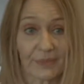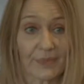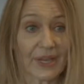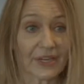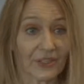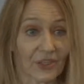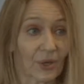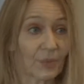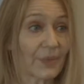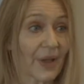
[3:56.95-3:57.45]
the
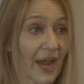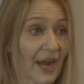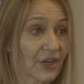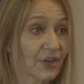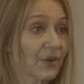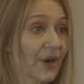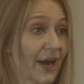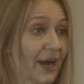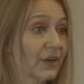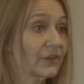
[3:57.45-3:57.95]
medical
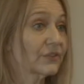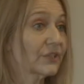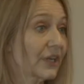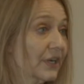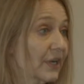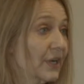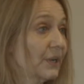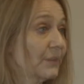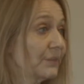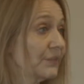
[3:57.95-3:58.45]
background,
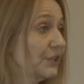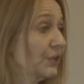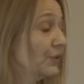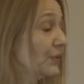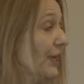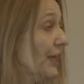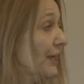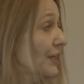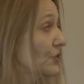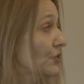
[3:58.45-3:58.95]

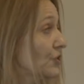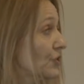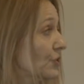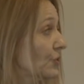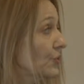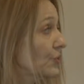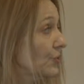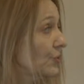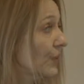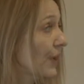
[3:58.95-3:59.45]
can't
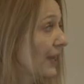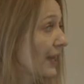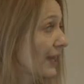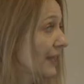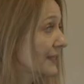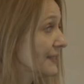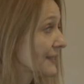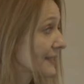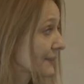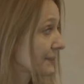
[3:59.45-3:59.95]
do
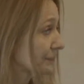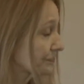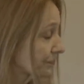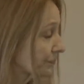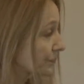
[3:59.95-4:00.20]
as